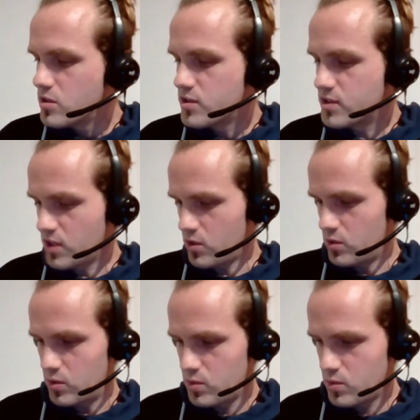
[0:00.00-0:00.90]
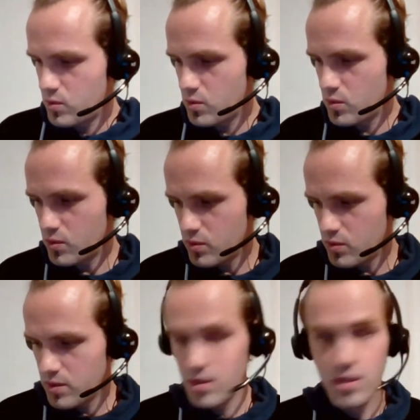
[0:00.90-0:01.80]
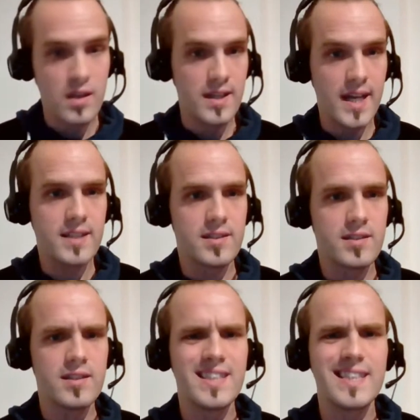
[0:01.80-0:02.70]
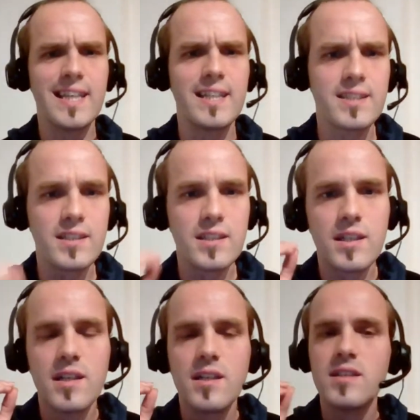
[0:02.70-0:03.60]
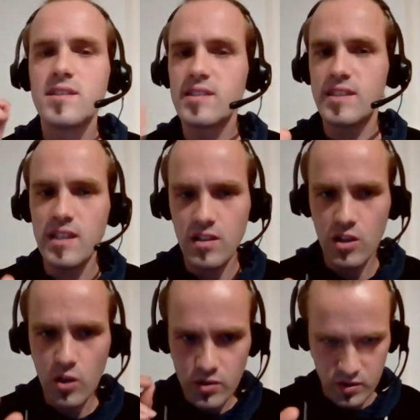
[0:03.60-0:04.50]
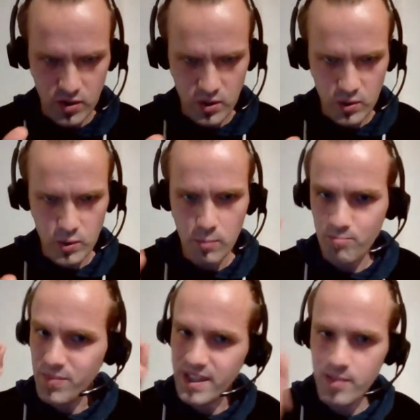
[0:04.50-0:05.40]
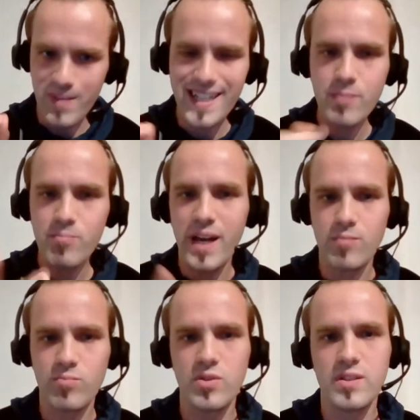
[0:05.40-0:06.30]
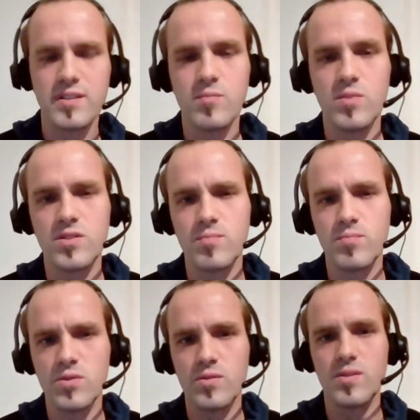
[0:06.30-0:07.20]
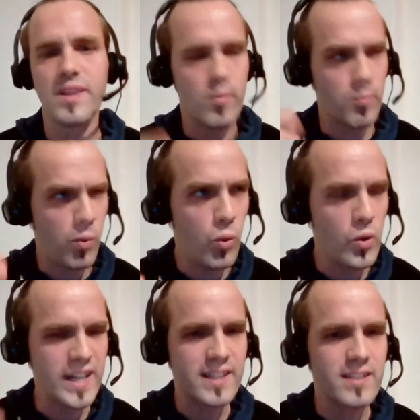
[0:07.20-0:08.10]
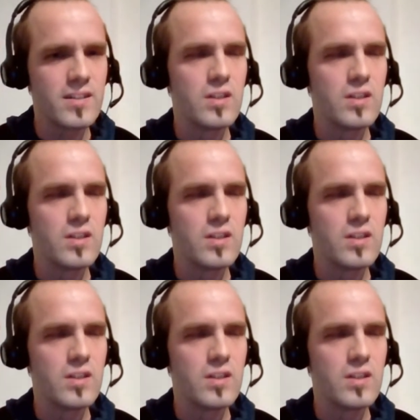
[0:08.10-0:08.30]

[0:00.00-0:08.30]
So, yes, there's still a lot to do, but the main impact point is the most important. The point